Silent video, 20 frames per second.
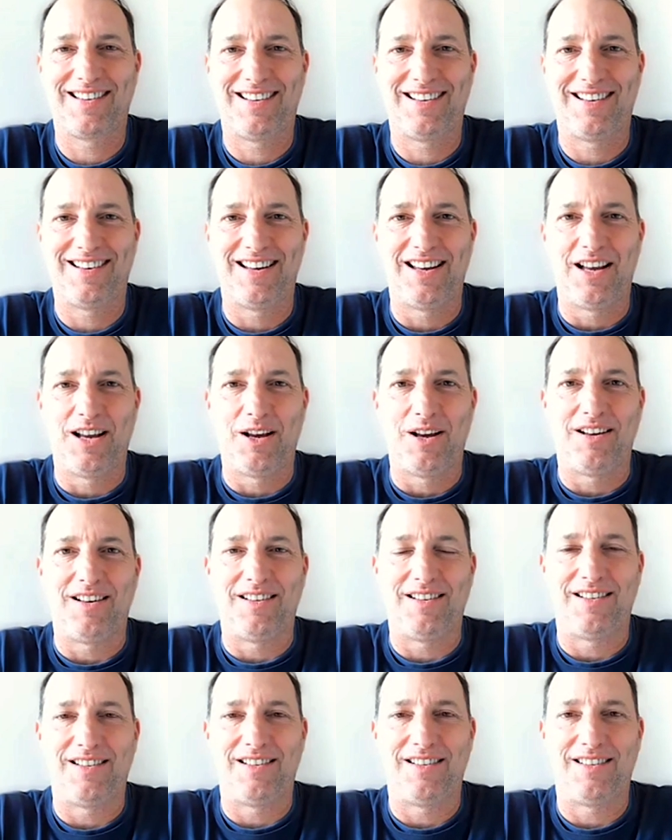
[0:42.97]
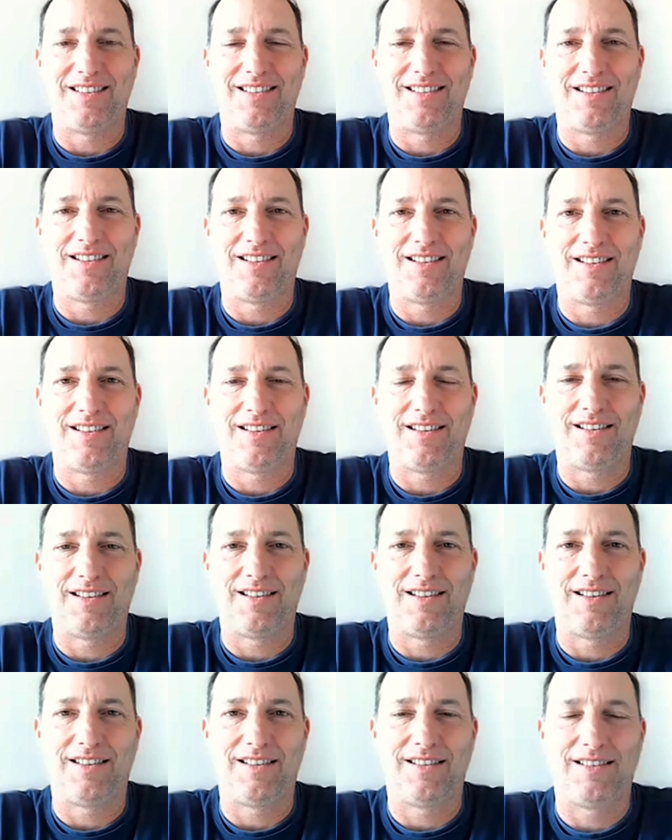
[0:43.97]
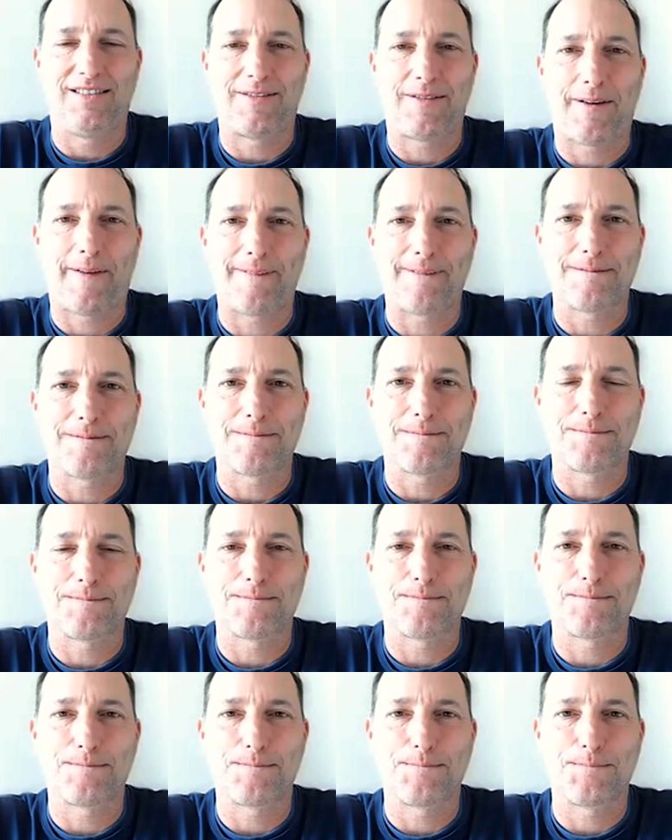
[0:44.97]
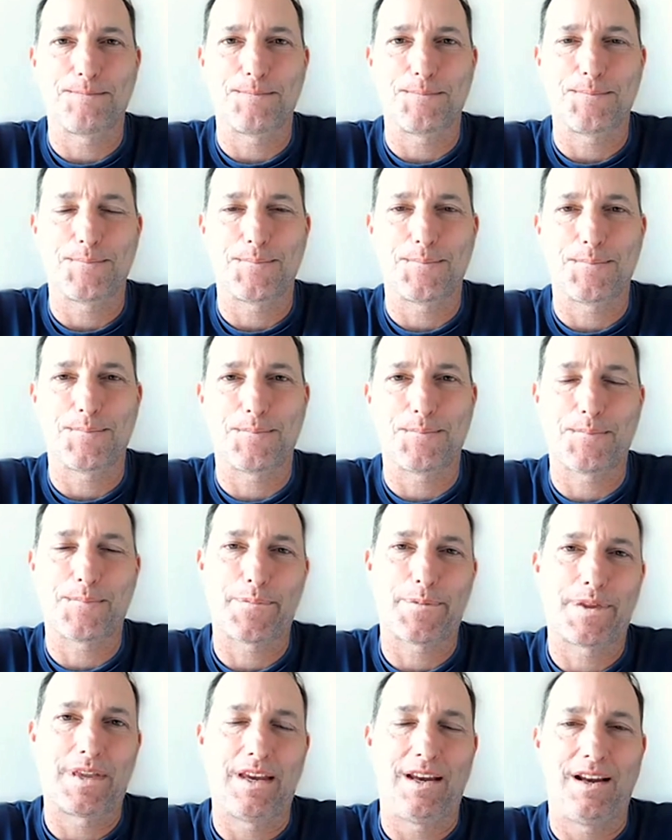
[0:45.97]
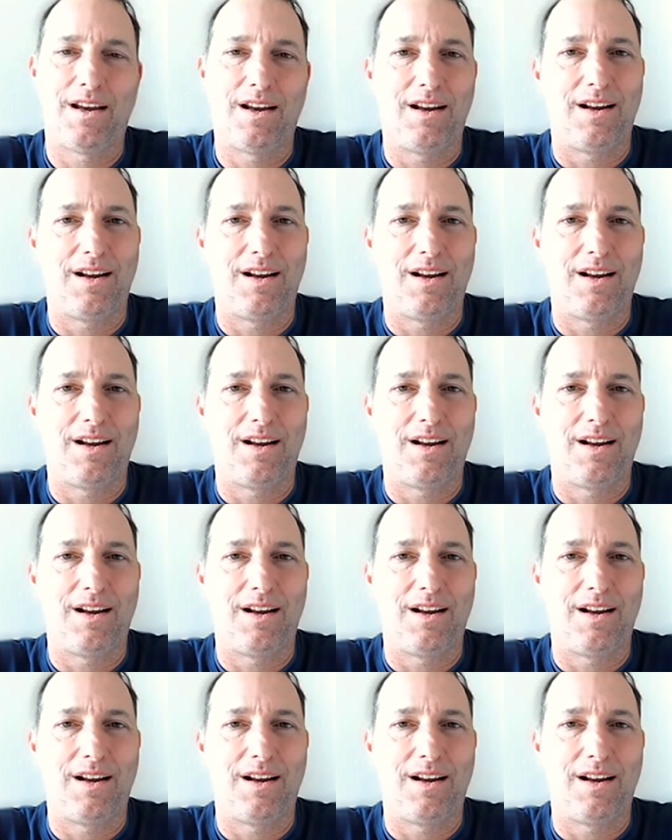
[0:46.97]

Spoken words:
[no speech]